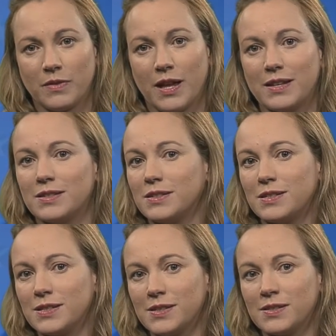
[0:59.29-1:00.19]
And
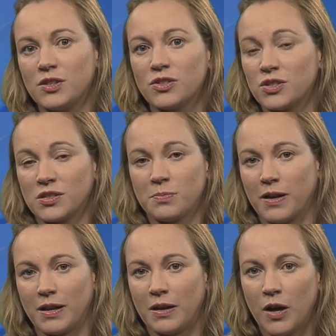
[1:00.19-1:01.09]
this is not just
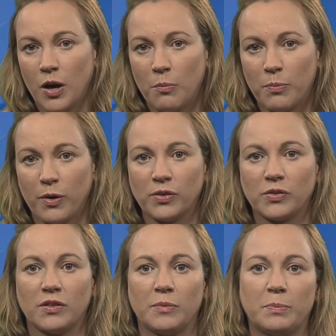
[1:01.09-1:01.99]
my
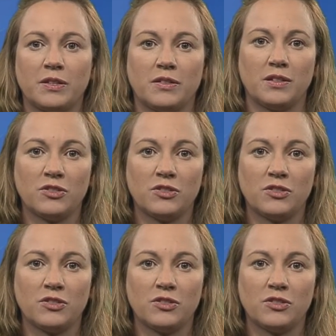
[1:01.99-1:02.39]
personal opinion.